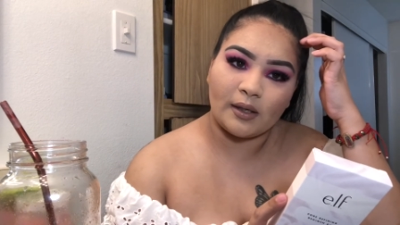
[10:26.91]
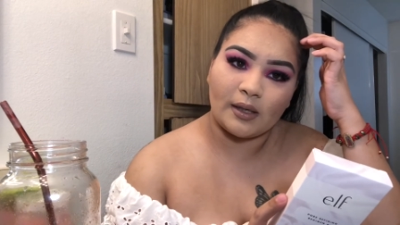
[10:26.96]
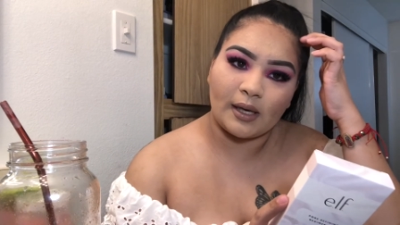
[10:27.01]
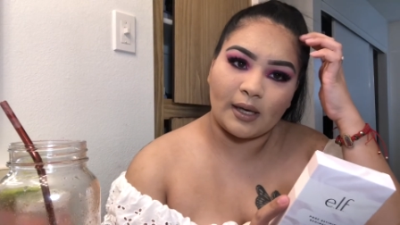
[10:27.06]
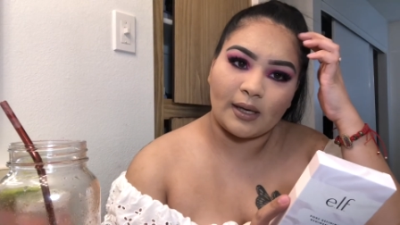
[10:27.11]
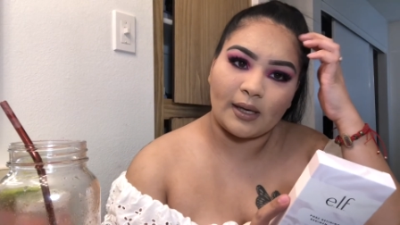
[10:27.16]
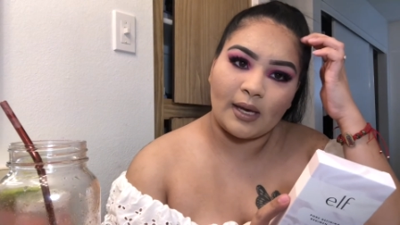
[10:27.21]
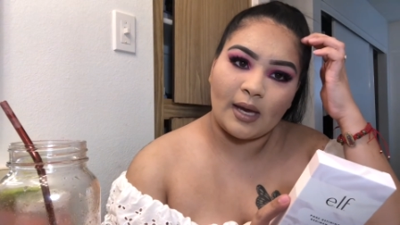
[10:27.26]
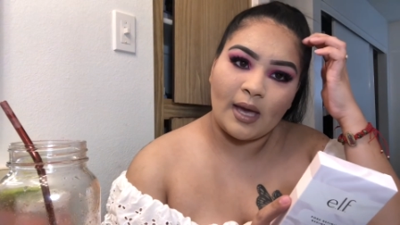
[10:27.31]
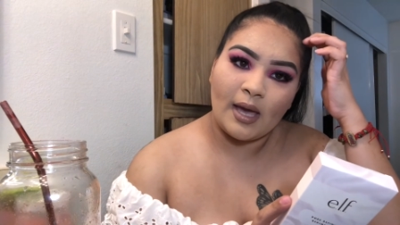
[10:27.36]

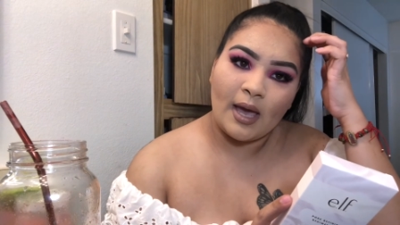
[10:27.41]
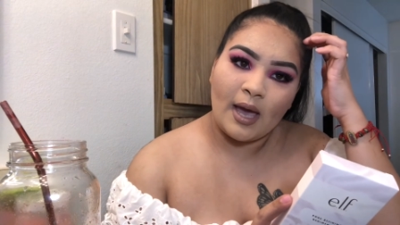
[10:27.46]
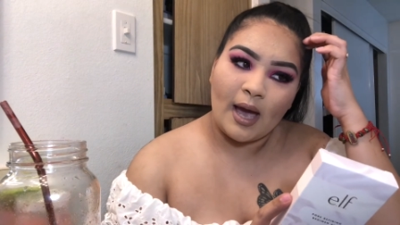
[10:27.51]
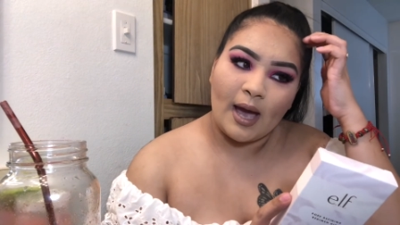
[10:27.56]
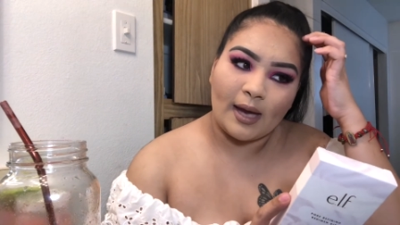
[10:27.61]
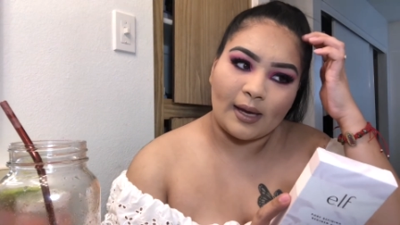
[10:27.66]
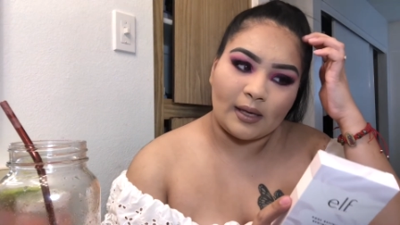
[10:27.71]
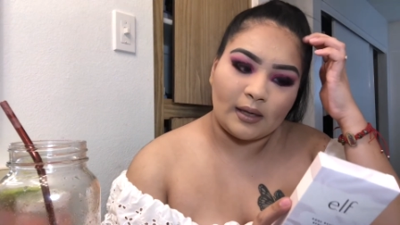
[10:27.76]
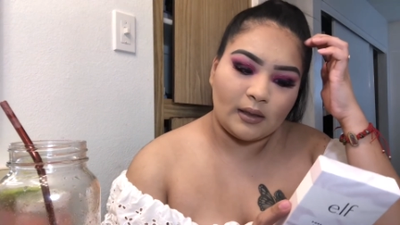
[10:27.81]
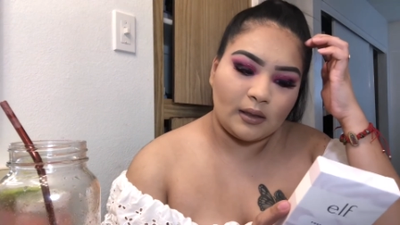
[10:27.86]
Like,
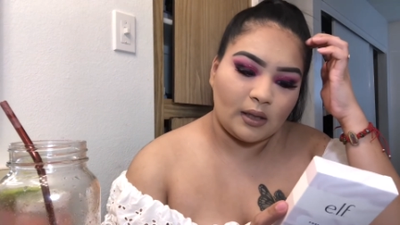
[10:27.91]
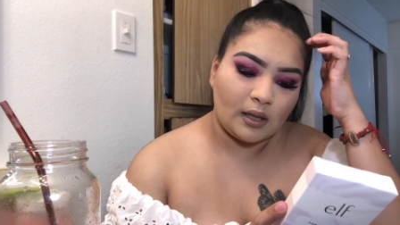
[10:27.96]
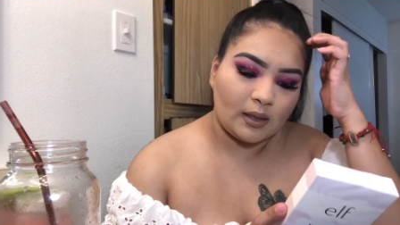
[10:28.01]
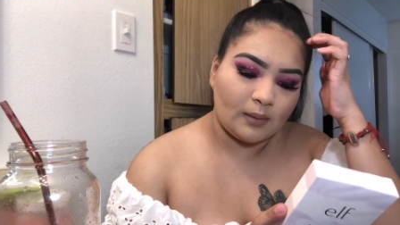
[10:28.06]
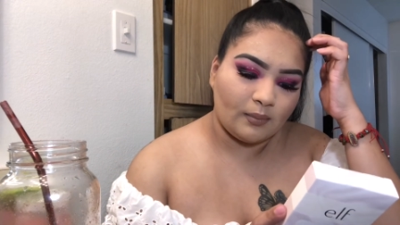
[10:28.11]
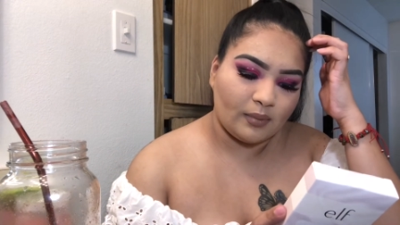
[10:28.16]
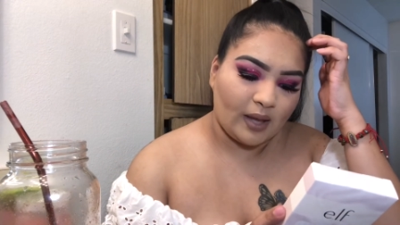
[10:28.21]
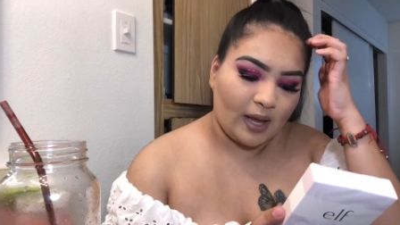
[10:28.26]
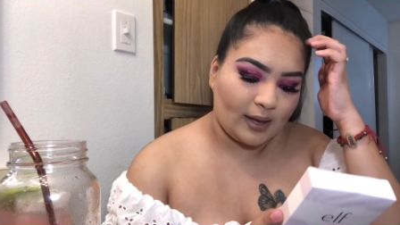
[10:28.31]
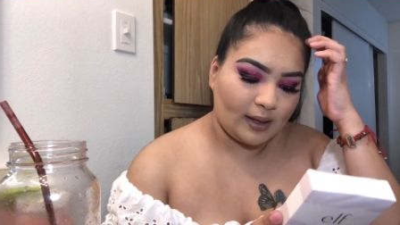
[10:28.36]
I get a lot of
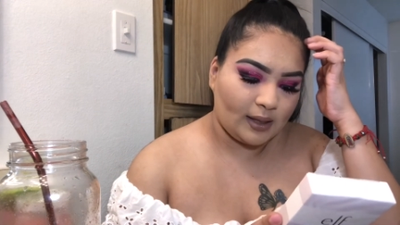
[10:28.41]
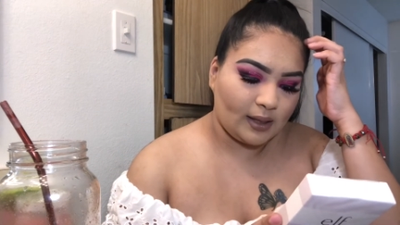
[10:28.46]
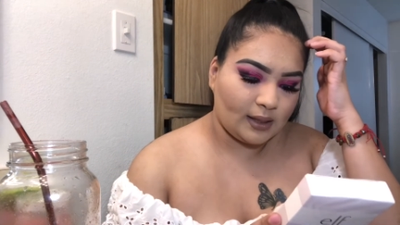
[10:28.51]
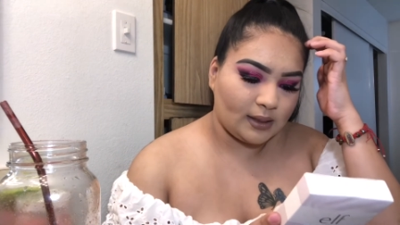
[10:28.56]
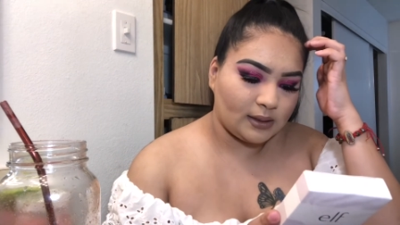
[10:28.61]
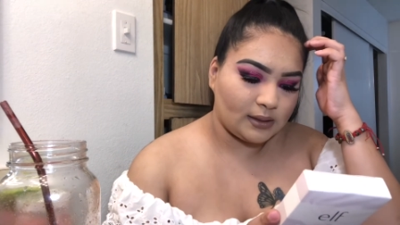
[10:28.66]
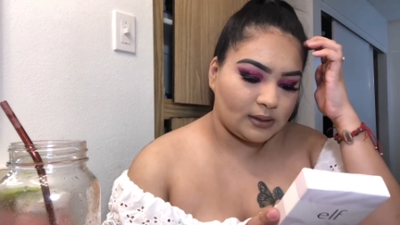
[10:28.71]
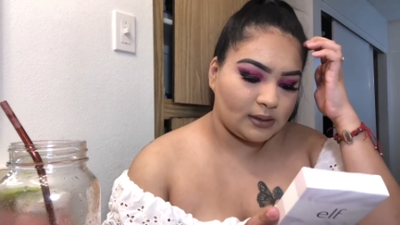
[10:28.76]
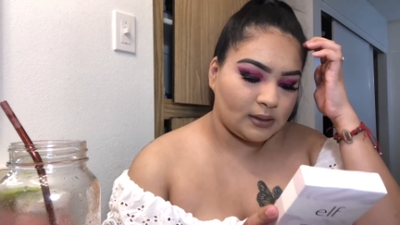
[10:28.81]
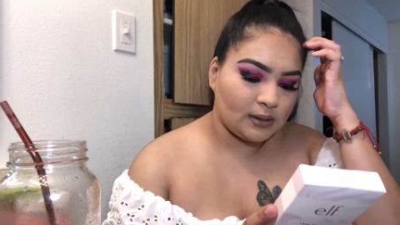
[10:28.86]

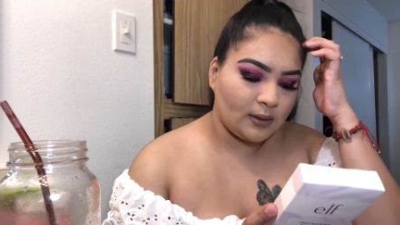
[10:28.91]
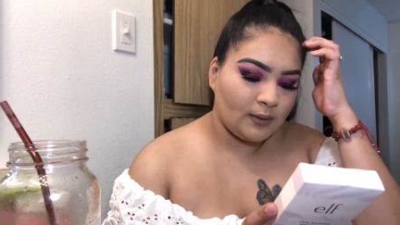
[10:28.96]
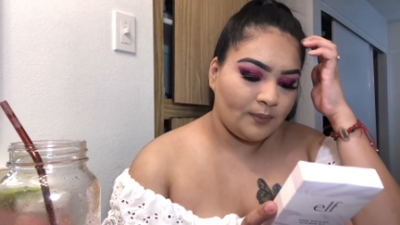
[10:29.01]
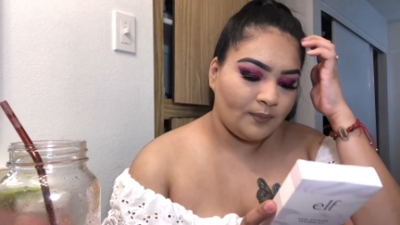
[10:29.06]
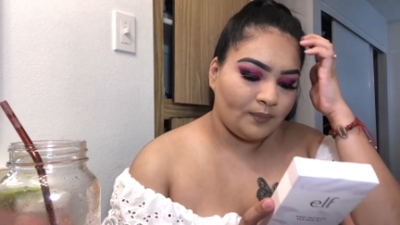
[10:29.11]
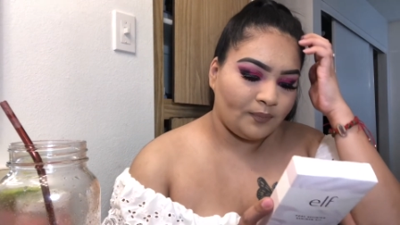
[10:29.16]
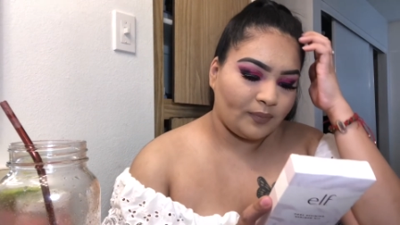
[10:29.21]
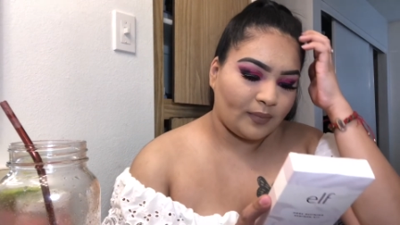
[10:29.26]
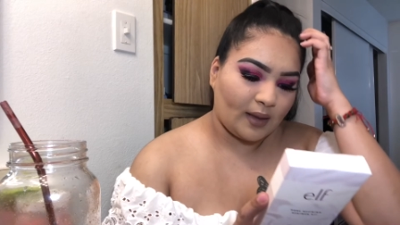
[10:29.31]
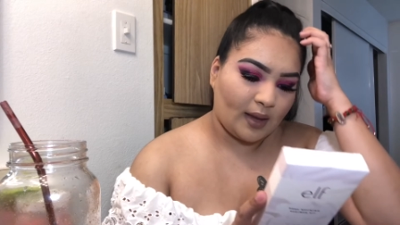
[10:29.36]
blackheads
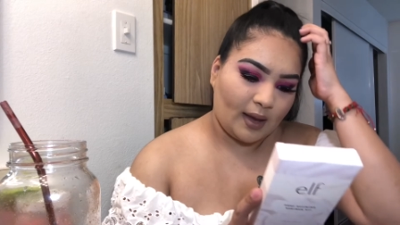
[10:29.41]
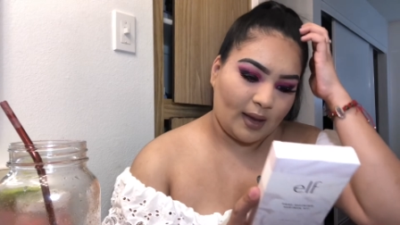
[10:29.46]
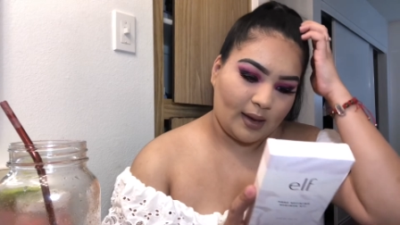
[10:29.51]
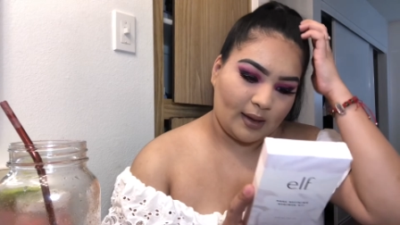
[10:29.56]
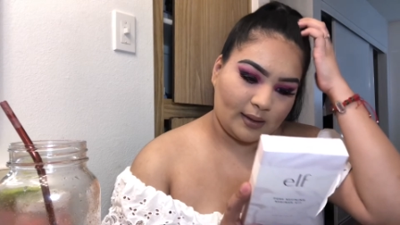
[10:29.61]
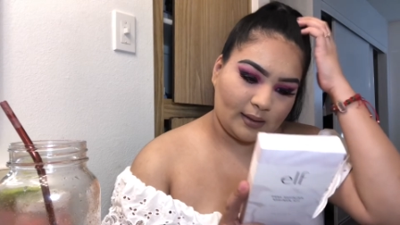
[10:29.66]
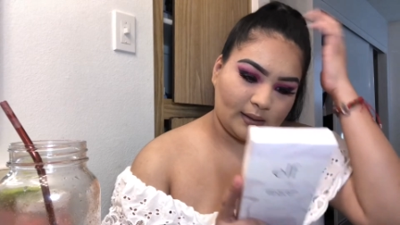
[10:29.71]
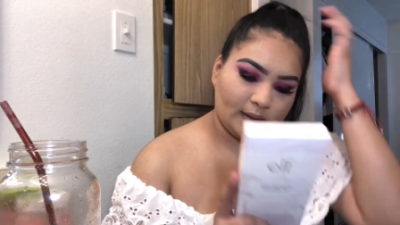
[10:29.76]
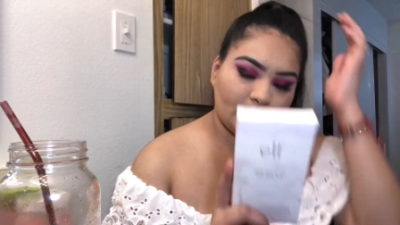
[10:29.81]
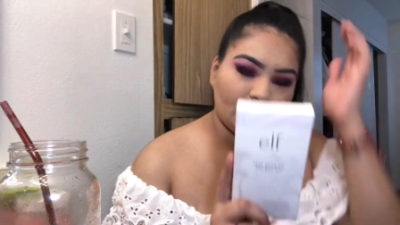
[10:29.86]

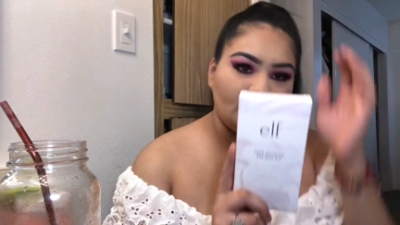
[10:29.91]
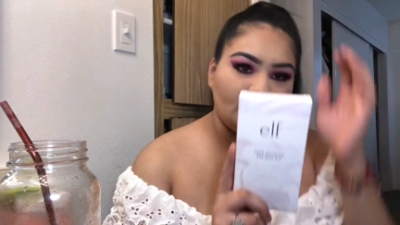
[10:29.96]
and